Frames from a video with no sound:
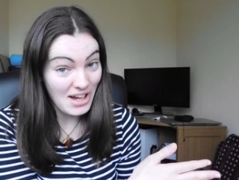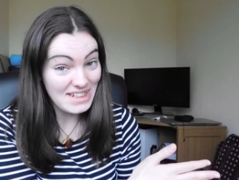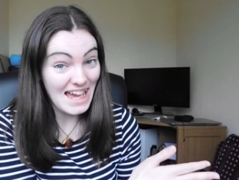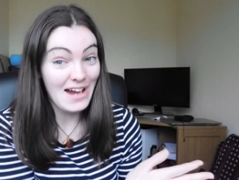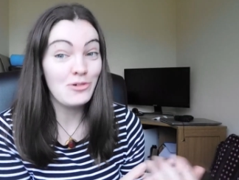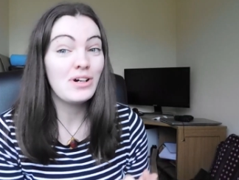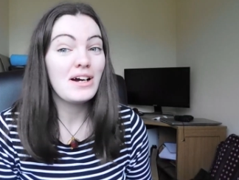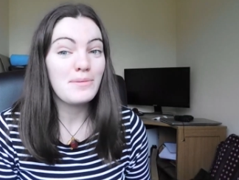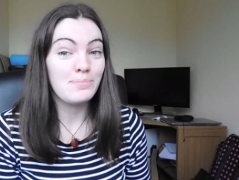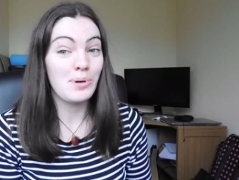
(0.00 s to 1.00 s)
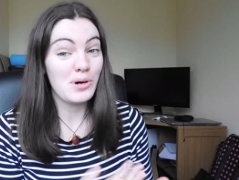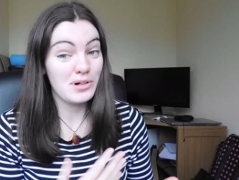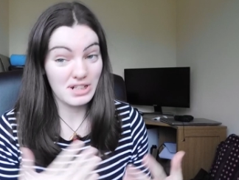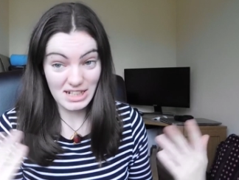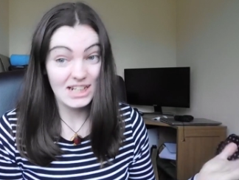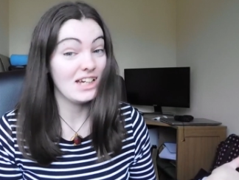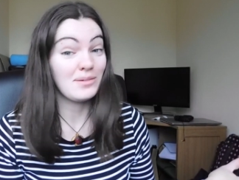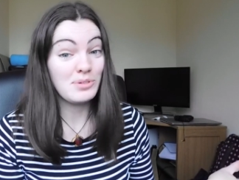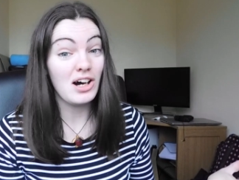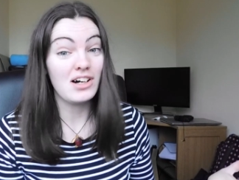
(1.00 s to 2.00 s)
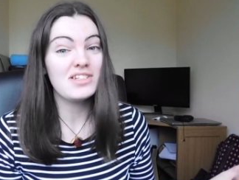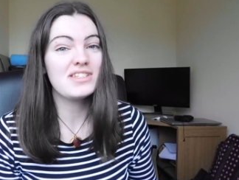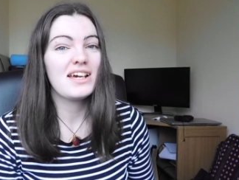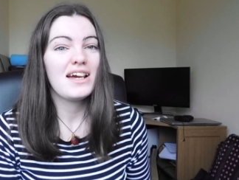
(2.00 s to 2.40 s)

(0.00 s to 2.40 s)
by now but clearly I'm not.